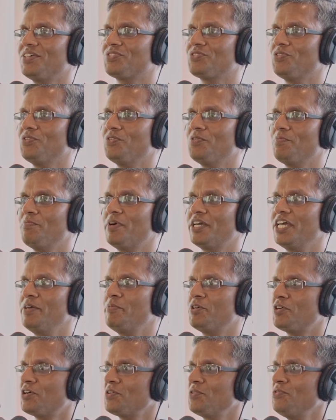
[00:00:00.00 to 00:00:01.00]
So, but
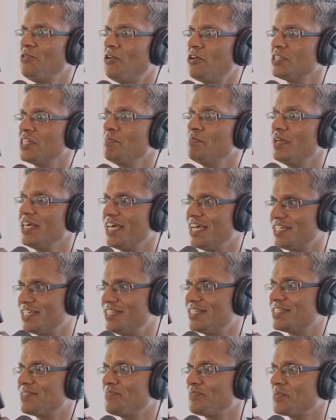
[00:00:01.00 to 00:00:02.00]
he may not know all the
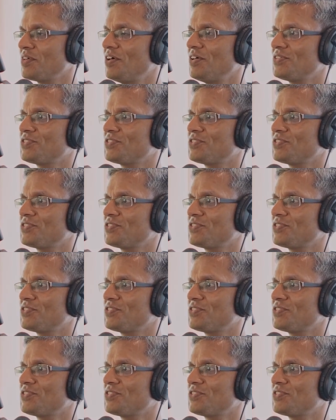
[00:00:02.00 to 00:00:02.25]
implications.